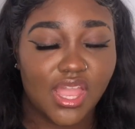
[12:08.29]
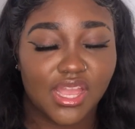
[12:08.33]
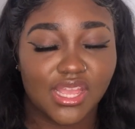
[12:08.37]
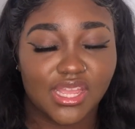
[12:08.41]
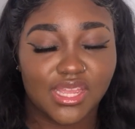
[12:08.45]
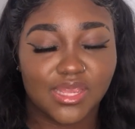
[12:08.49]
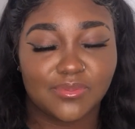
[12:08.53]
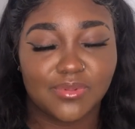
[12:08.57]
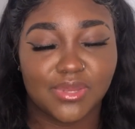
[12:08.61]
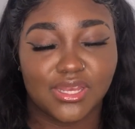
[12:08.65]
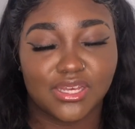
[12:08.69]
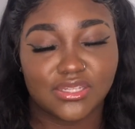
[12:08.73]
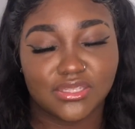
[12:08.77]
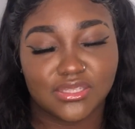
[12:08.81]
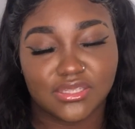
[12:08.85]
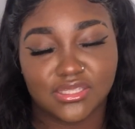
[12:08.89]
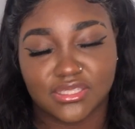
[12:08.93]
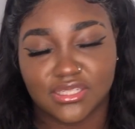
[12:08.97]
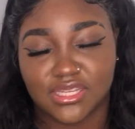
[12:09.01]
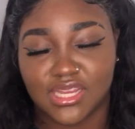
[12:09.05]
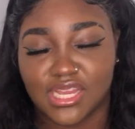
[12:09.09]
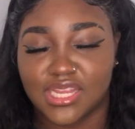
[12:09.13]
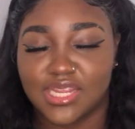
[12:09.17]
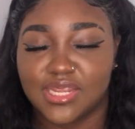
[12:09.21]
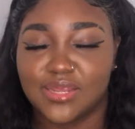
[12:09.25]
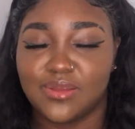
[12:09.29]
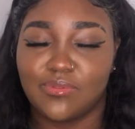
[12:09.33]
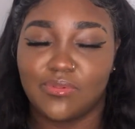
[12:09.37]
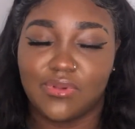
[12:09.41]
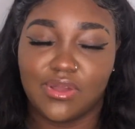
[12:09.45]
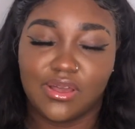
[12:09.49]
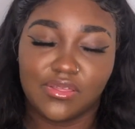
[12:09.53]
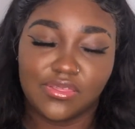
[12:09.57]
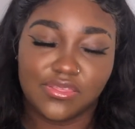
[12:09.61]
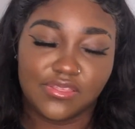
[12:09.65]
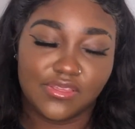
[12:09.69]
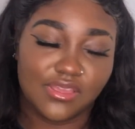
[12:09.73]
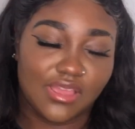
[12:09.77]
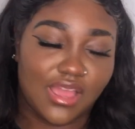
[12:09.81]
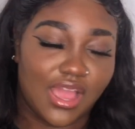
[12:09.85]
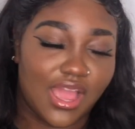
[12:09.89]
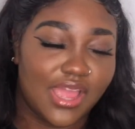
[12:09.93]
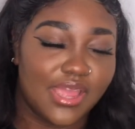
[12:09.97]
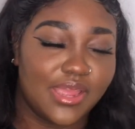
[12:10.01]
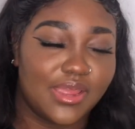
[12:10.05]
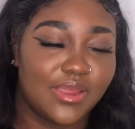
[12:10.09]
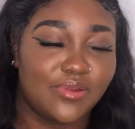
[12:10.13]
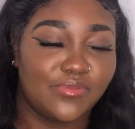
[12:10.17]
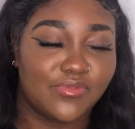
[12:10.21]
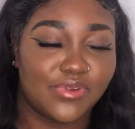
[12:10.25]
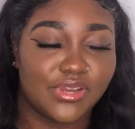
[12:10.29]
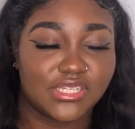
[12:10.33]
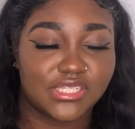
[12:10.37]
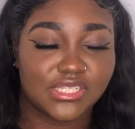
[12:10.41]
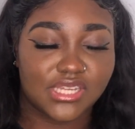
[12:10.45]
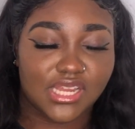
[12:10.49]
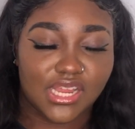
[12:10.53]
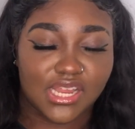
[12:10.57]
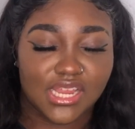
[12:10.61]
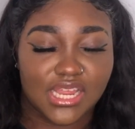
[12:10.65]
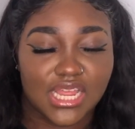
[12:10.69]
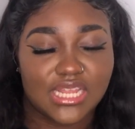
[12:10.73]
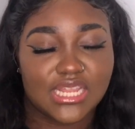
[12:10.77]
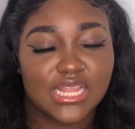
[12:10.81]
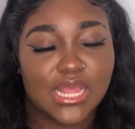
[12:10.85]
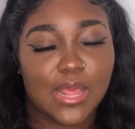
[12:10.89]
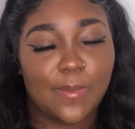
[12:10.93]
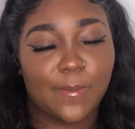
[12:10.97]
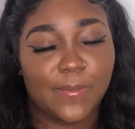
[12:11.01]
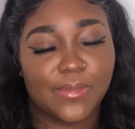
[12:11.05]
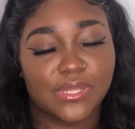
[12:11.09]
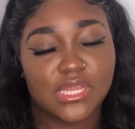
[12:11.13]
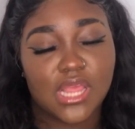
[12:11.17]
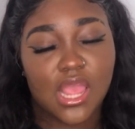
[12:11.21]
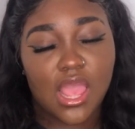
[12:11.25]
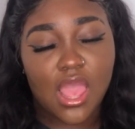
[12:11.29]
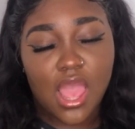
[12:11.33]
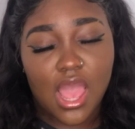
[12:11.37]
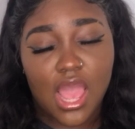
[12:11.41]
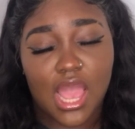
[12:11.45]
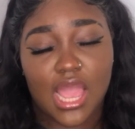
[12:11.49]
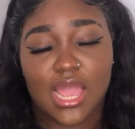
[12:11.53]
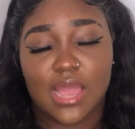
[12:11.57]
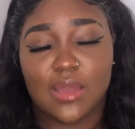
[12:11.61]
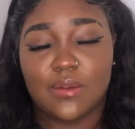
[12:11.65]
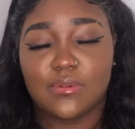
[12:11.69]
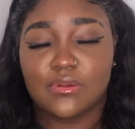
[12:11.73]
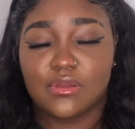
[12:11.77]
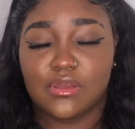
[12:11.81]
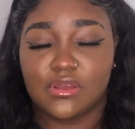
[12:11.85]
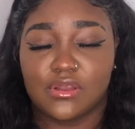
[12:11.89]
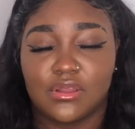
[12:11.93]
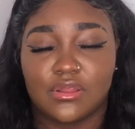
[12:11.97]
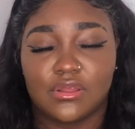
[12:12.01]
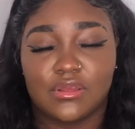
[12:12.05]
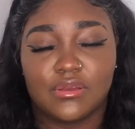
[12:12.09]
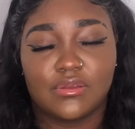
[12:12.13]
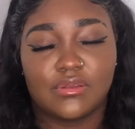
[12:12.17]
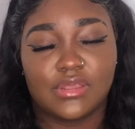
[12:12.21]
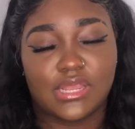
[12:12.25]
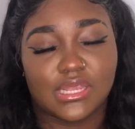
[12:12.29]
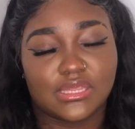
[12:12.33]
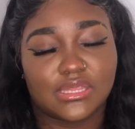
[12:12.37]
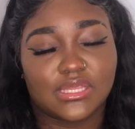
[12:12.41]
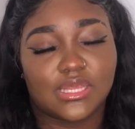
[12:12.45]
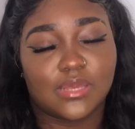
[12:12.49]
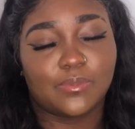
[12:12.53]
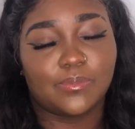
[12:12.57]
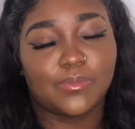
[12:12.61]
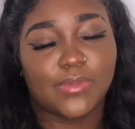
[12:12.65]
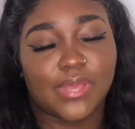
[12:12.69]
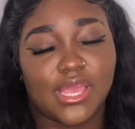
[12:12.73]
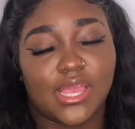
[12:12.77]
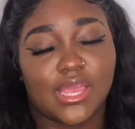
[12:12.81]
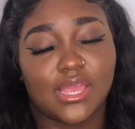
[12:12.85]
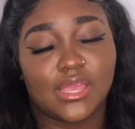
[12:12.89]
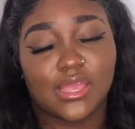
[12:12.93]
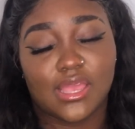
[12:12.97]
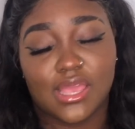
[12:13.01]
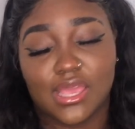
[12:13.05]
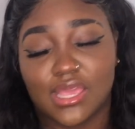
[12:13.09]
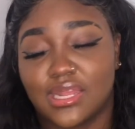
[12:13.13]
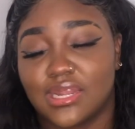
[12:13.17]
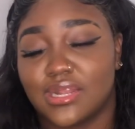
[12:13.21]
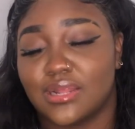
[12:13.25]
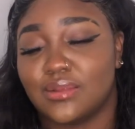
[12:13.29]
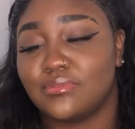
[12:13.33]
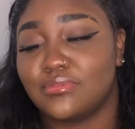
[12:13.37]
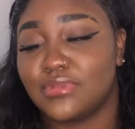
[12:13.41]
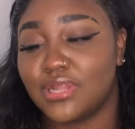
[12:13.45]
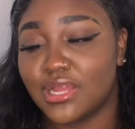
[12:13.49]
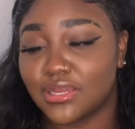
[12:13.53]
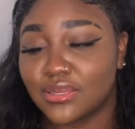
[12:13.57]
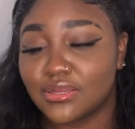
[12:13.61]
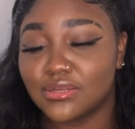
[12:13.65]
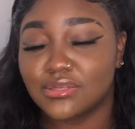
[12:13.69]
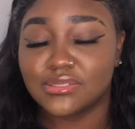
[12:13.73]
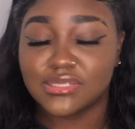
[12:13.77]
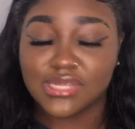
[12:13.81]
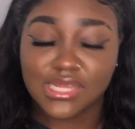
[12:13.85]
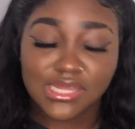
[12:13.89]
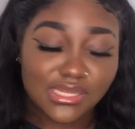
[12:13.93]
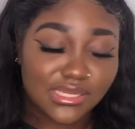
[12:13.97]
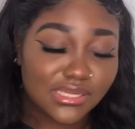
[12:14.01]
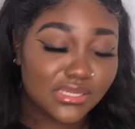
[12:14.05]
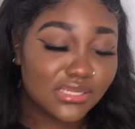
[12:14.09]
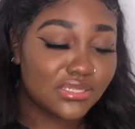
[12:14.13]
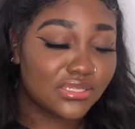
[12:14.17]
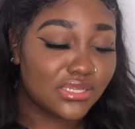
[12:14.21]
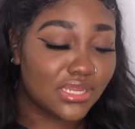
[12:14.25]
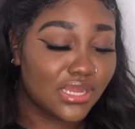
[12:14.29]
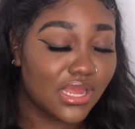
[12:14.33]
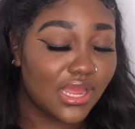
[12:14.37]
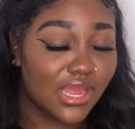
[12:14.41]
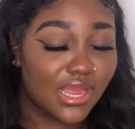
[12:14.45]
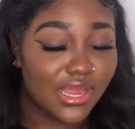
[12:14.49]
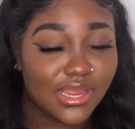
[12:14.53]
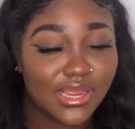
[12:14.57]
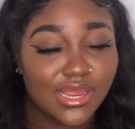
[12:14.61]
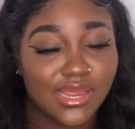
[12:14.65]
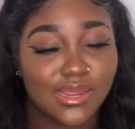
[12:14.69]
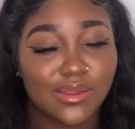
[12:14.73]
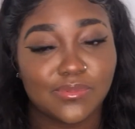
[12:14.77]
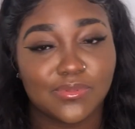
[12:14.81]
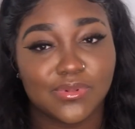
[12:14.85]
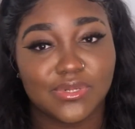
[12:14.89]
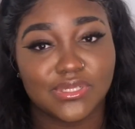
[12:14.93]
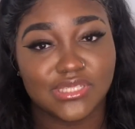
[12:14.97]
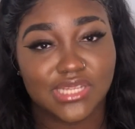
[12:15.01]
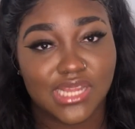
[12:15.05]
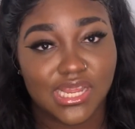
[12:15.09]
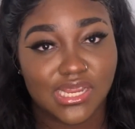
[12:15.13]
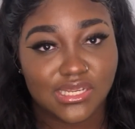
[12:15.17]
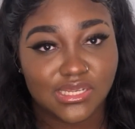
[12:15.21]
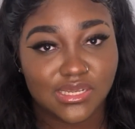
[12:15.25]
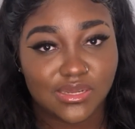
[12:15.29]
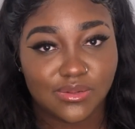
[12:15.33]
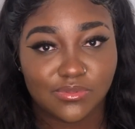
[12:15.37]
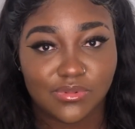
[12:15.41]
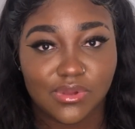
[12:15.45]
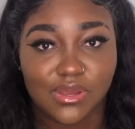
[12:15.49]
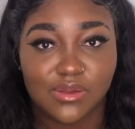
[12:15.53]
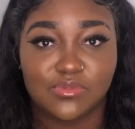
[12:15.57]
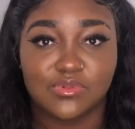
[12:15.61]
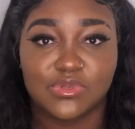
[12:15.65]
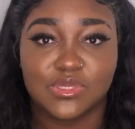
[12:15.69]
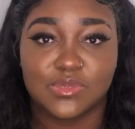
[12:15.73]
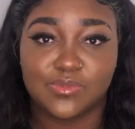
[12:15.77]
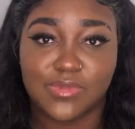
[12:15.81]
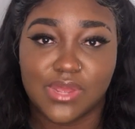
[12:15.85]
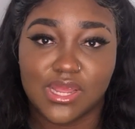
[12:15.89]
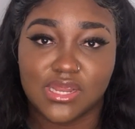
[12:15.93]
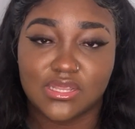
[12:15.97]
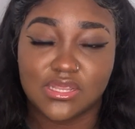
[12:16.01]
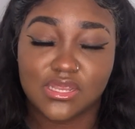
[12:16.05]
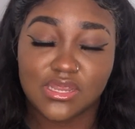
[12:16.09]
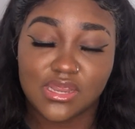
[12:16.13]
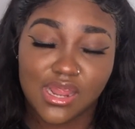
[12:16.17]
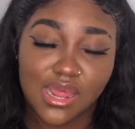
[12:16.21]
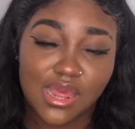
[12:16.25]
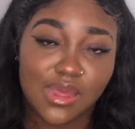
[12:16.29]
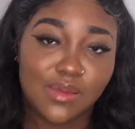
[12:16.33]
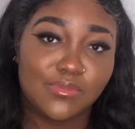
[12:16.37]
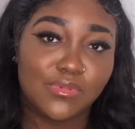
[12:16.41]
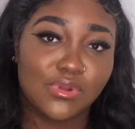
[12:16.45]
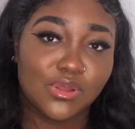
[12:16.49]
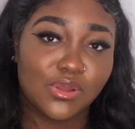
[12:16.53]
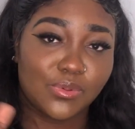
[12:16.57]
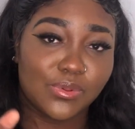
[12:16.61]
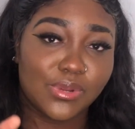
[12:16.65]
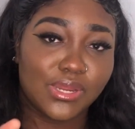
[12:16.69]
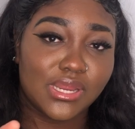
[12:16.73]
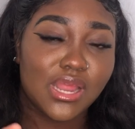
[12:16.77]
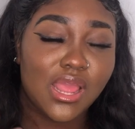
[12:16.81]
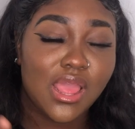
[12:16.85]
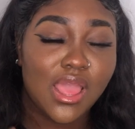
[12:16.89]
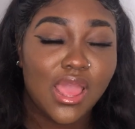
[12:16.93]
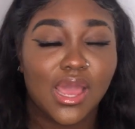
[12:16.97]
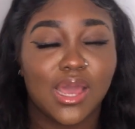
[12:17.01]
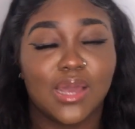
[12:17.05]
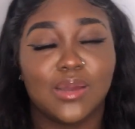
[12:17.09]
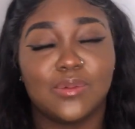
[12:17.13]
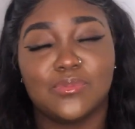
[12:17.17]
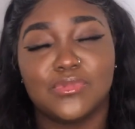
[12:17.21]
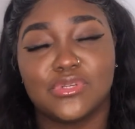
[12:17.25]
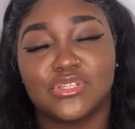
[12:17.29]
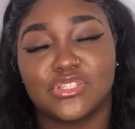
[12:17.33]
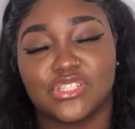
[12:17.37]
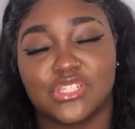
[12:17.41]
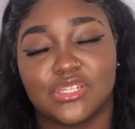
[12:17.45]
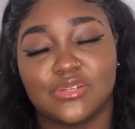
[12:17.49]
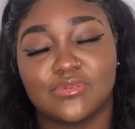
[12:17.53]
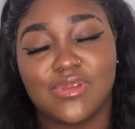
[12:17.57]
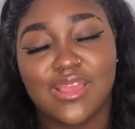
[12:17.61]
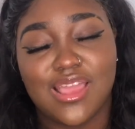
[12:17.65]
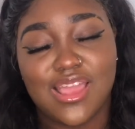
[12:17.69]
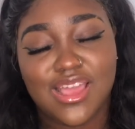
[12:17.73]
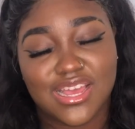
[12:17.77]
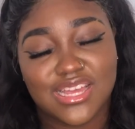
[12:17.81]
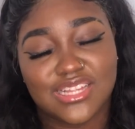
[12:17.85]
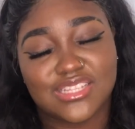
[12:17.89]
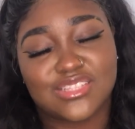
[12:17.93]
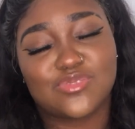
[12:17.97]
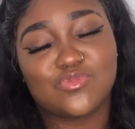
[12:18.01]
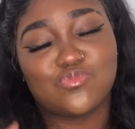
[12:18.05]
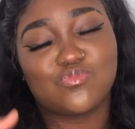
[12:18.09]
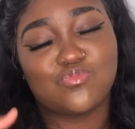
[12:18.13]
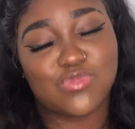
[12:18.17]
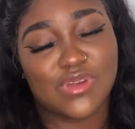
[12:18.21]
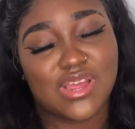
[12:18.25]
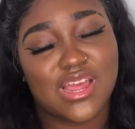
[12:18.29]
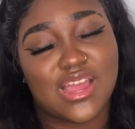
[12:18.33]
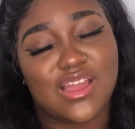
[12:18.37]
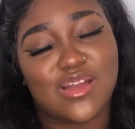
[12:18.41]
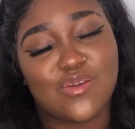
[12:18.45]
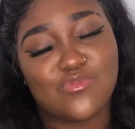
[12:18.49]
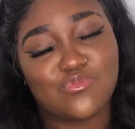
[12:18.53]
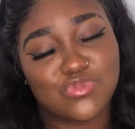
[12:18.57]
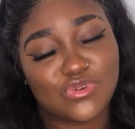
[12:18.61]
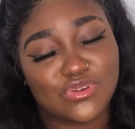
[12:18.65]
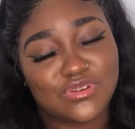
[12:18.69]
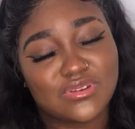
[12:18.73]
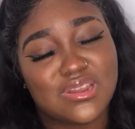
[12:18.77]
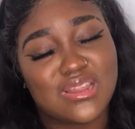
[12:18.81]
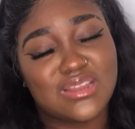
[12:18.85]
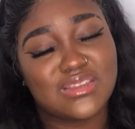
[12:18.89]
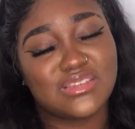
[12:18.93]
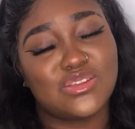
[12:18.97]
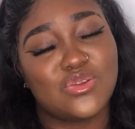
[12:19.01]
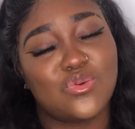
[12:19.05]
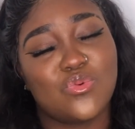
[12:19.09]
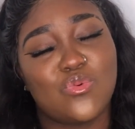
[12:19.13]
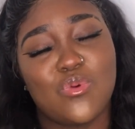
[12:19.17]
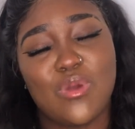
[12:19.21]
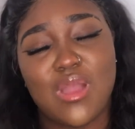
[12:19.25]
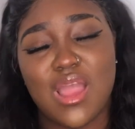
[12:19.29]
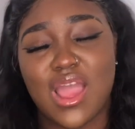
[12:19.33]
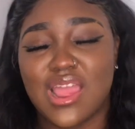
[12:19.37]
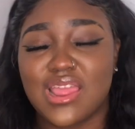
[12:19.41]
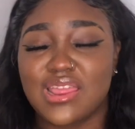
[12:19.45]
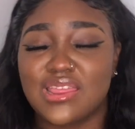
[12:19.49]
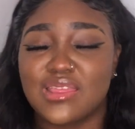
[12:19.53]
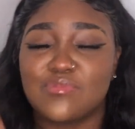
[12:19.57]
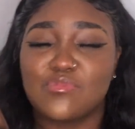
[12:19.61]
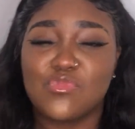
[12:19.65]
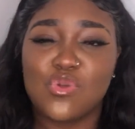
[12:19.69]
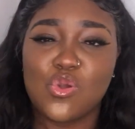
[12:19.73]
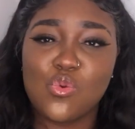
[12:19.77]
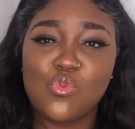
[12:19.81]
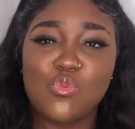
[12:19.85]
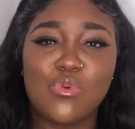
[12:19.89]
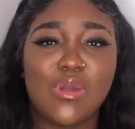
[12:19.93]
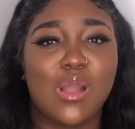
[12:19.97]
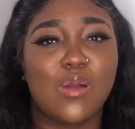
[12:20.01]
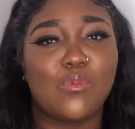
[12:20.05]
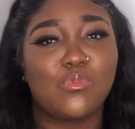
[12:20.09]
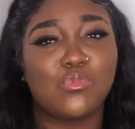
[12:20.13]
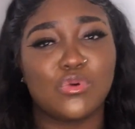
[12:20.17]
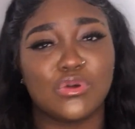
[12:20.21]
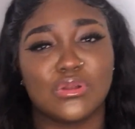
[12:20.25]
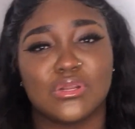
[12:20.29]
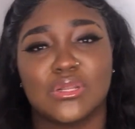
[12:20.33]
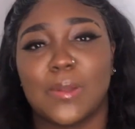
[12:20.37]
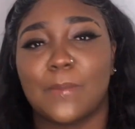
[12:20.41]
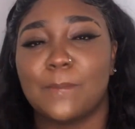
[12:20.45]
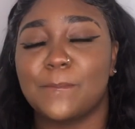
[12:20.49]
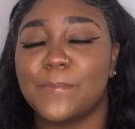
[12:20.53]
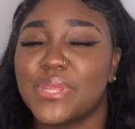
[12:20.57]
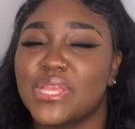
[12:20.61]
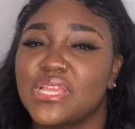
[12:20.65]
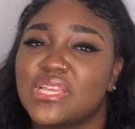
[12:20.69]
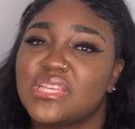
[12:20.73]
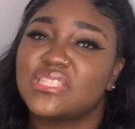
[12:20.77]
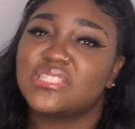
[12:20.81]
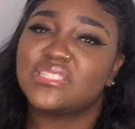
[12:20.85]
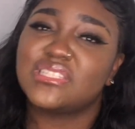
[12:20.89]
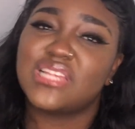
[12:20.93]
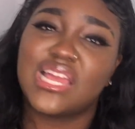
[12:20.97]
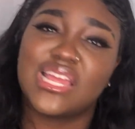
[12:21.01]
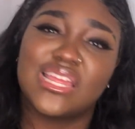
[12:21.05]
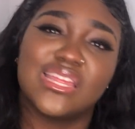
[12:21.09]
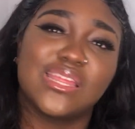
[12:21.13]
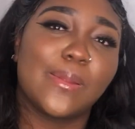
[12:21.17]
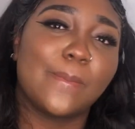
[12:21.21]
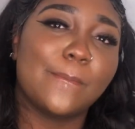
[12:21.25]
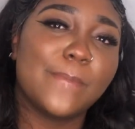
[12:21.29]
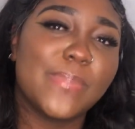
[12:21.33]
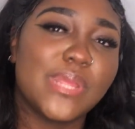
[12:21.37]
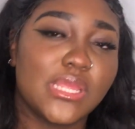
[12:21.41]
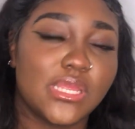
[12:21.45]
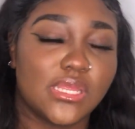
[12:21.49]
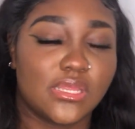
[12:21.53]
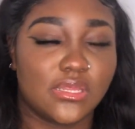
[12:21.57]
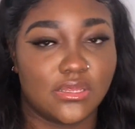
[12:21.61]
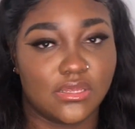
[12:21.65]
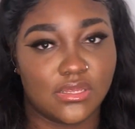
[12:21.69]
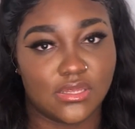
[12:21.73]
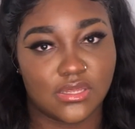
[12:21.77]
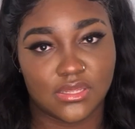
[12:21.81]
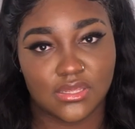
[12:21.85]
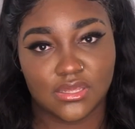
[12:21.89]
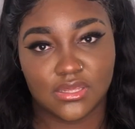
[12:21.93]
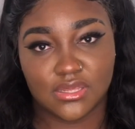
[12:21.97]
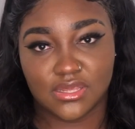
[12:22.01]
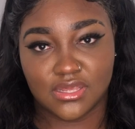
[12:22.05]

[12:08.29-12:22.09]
I am healthy, I am wealthy, I am rich, I am that bitch. I am gonna go get that bag, and I am not gonna take your shit. I am protected, well respected, I'm a queen, I'm a dream. I do what I wanna do, and I'm who I wanna be.